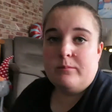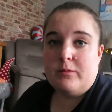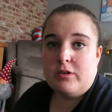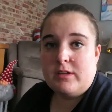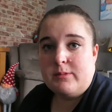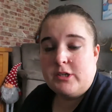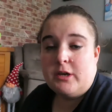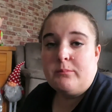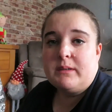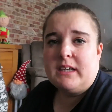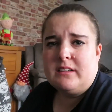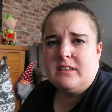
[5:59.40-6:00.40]
Christmas
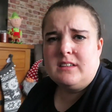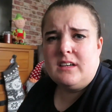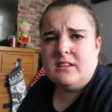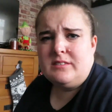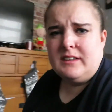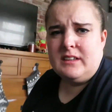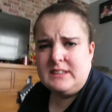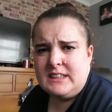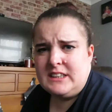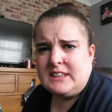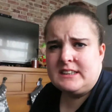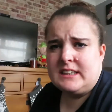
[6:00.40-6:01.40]
jumper day. I think I
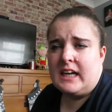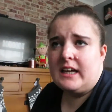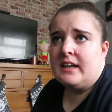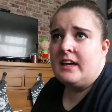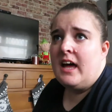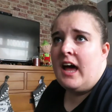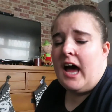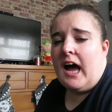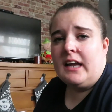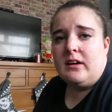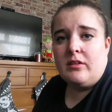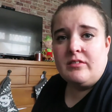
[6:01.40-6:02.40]
said yesterday, and I